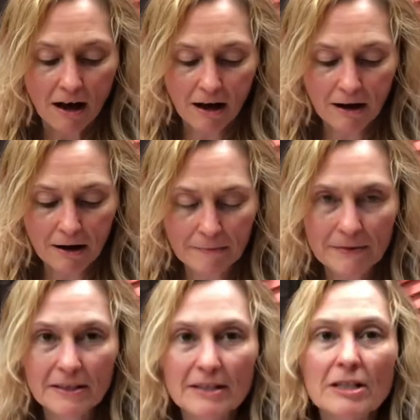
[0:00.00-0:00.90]
Um,
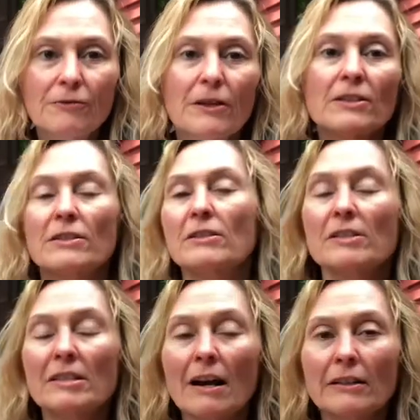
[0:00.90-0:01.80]
Stitch Fix is a
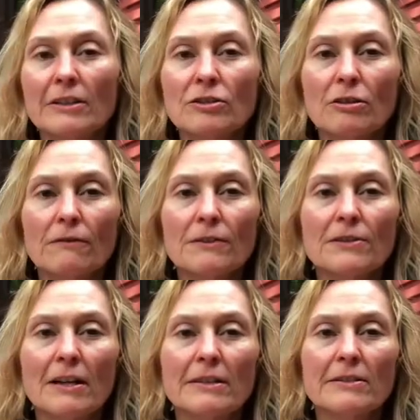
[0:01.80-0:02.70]
styling service
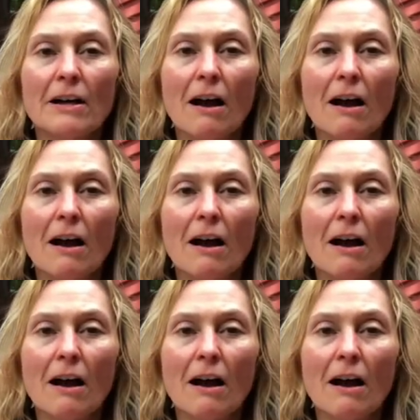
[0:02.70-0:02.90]
that is